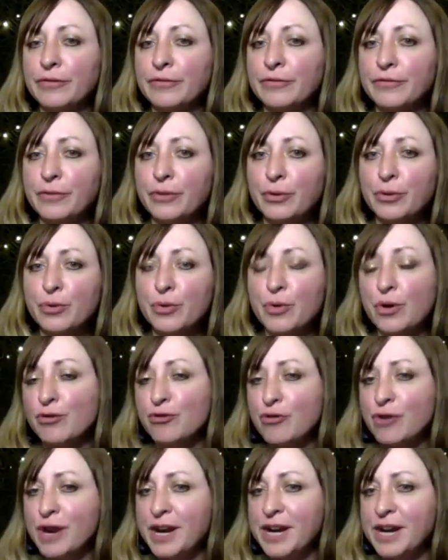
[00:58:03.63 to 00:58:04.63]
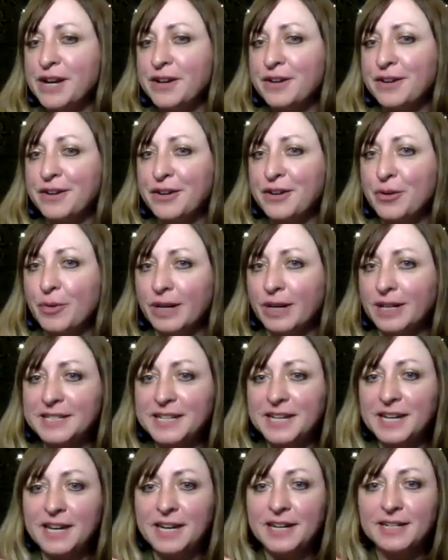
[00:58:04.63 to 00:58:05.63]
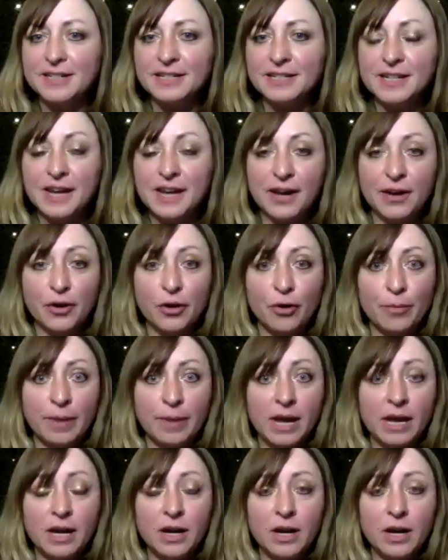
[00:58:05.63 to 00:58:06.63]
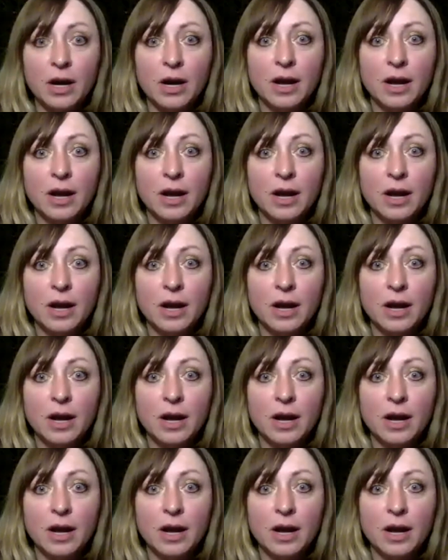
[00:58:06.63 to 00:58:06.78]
food or drink you want to see Diego make,